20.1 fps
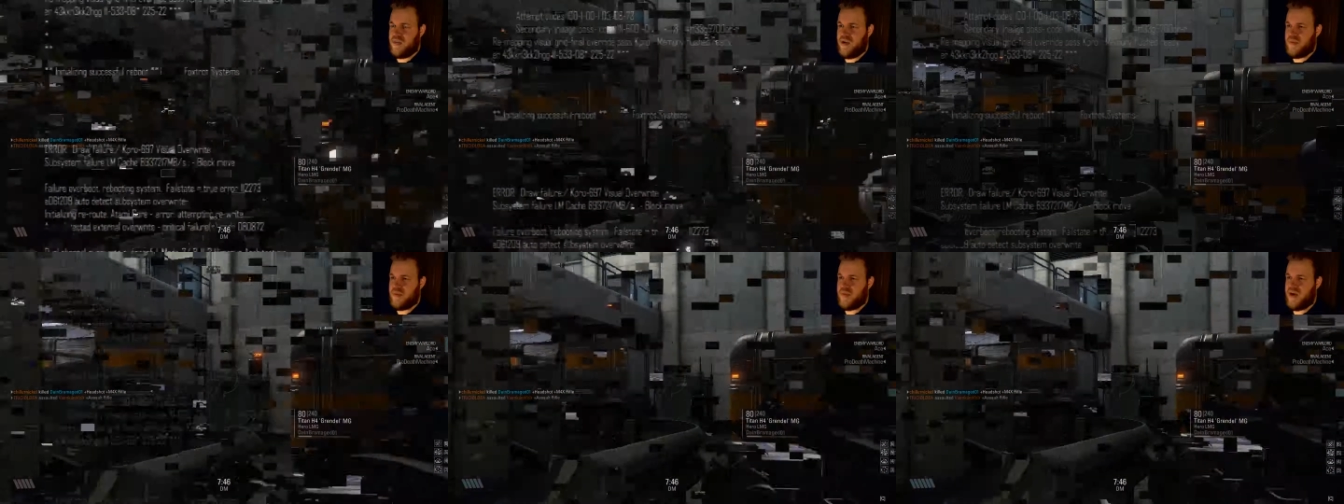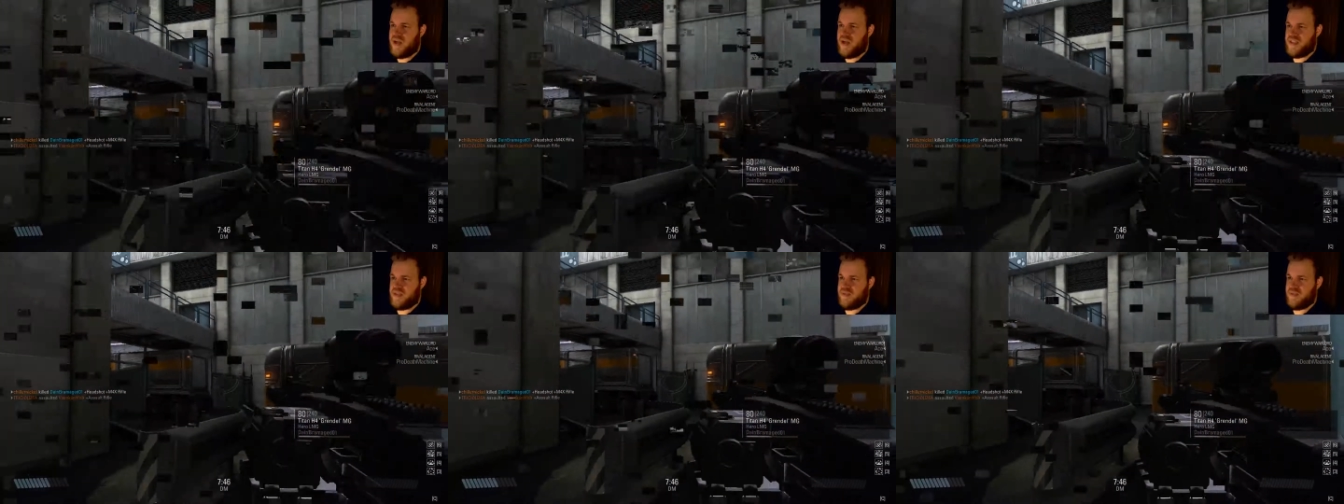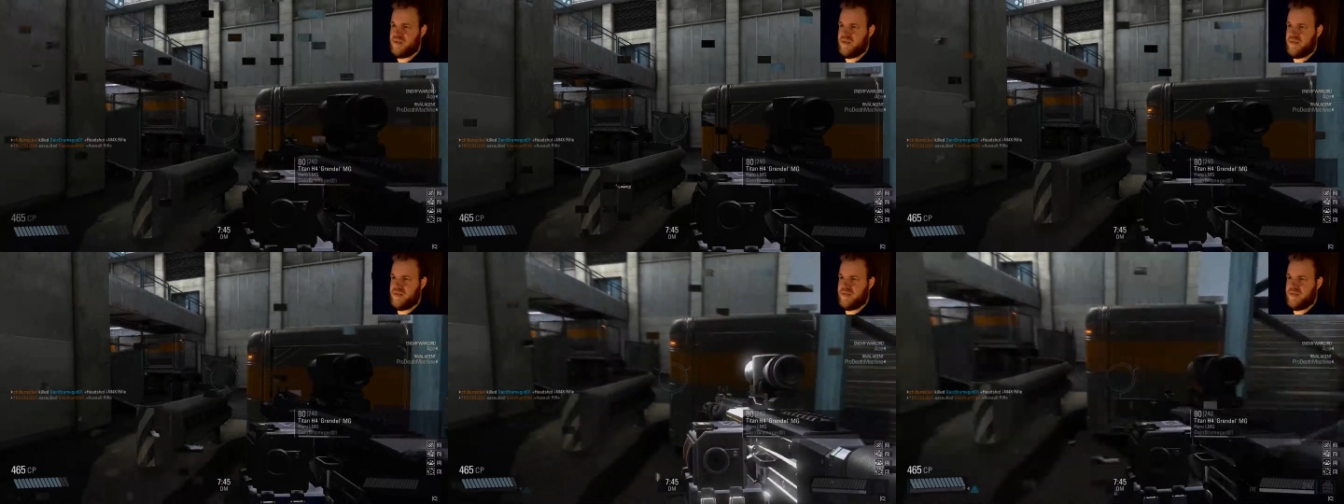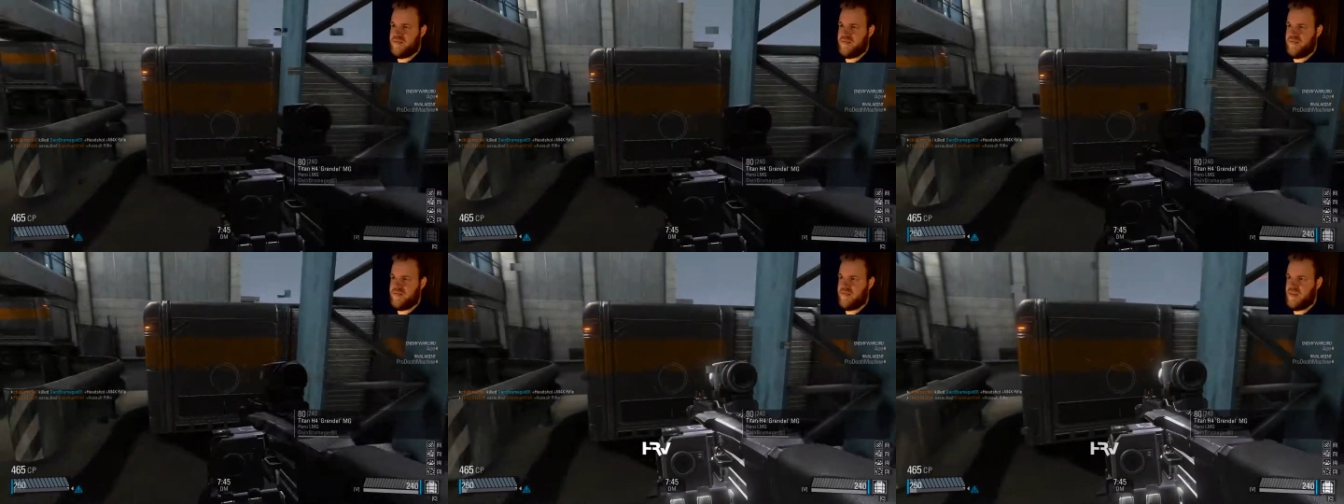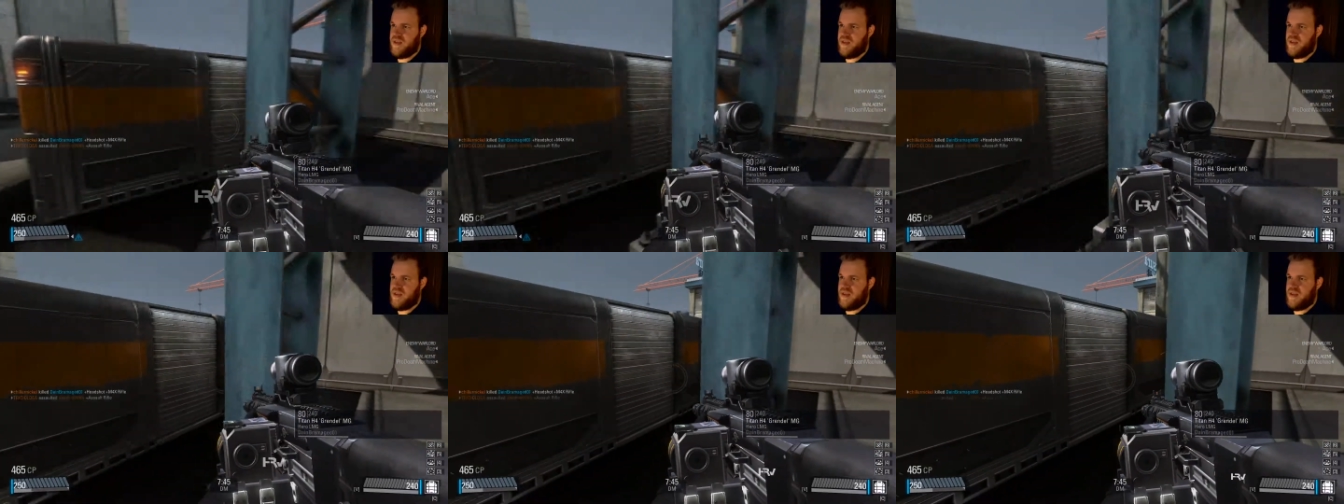armor possible
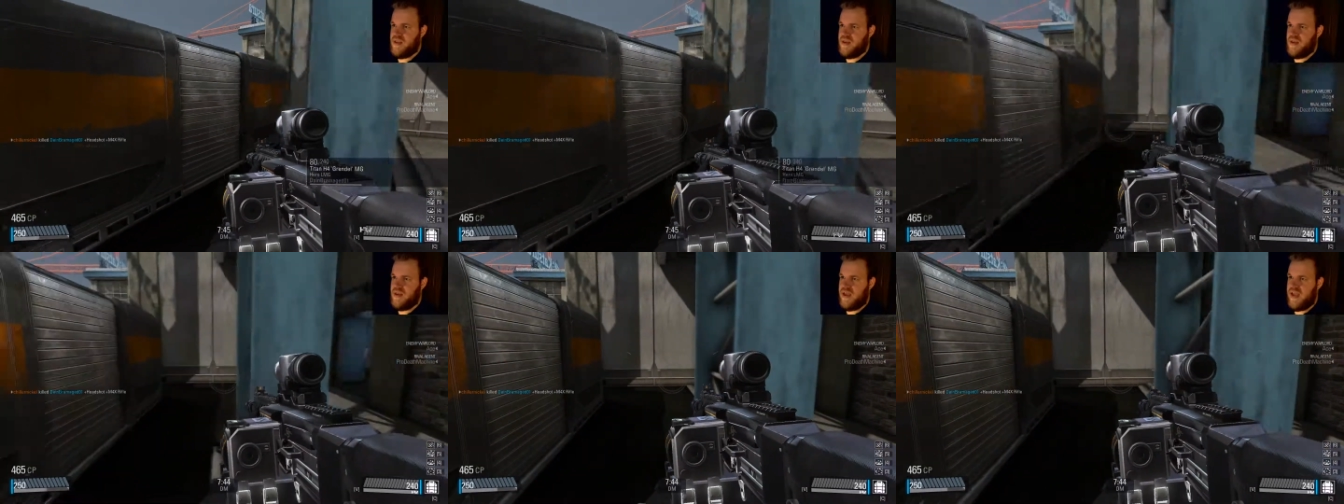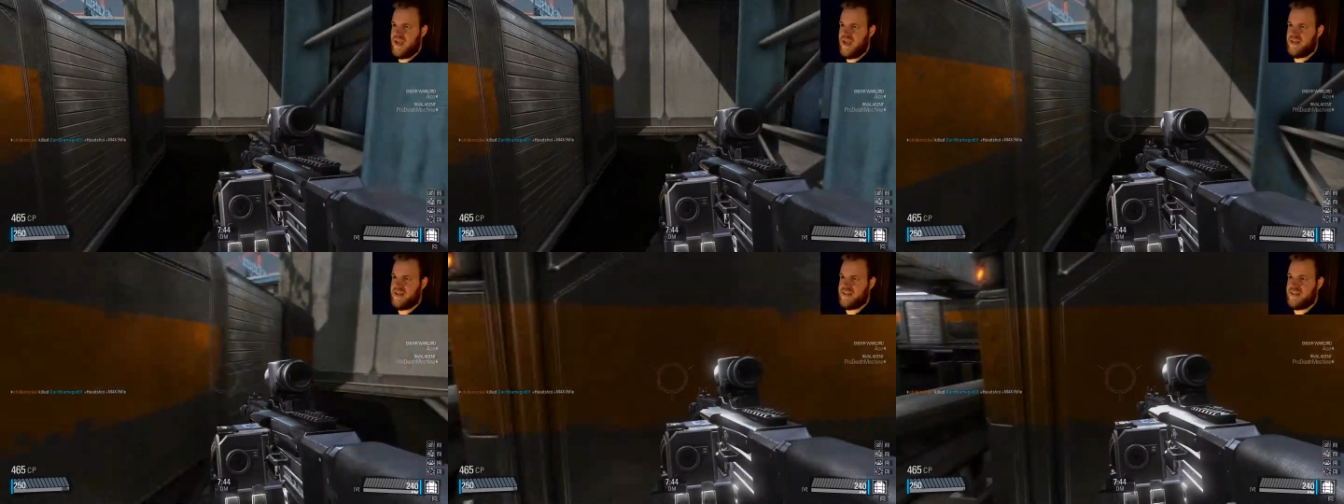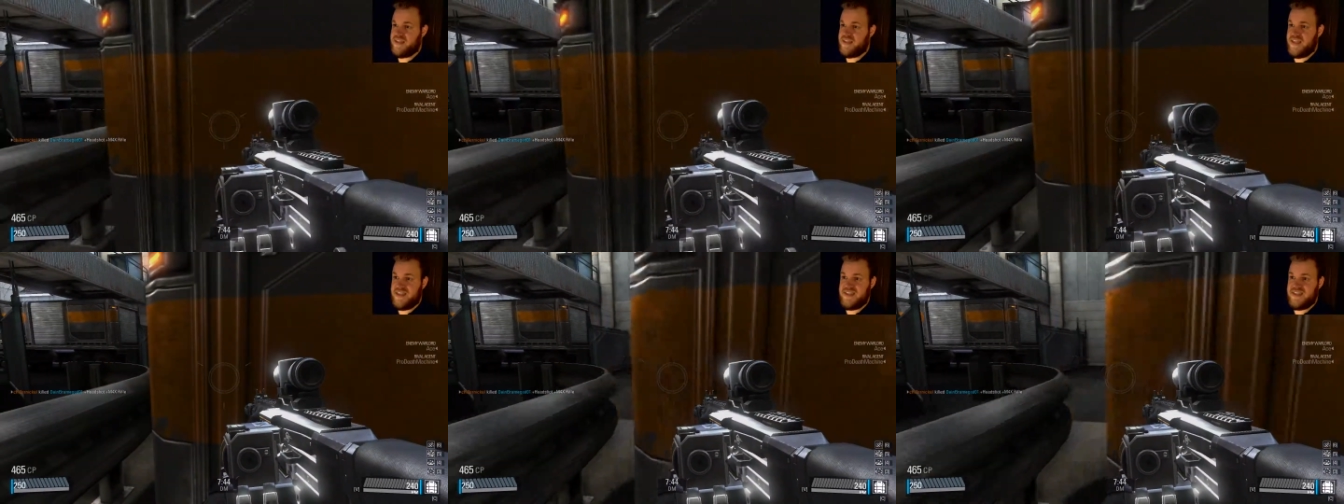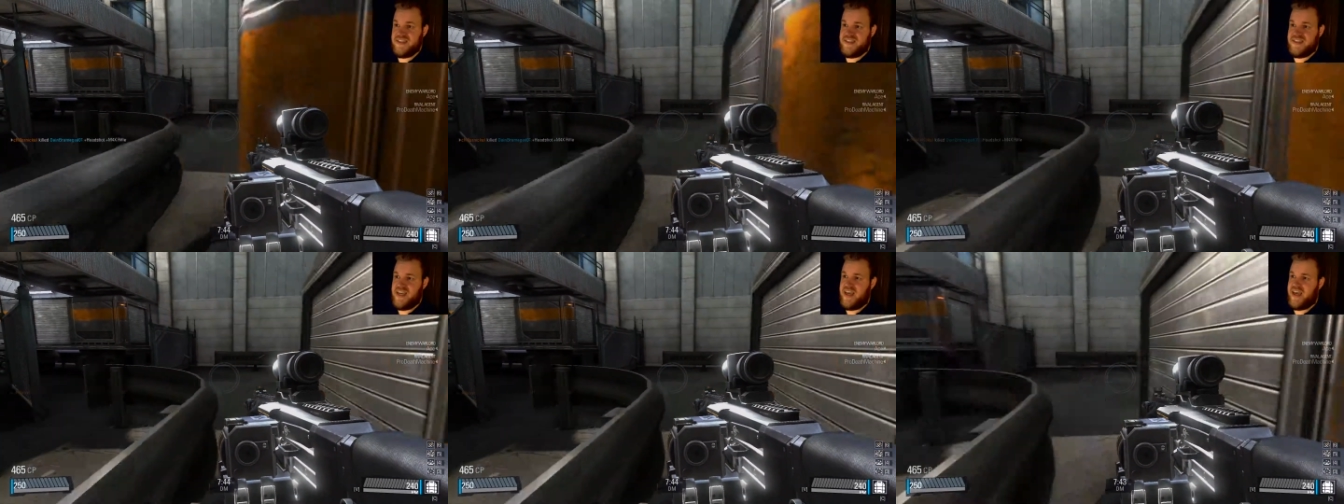and didn't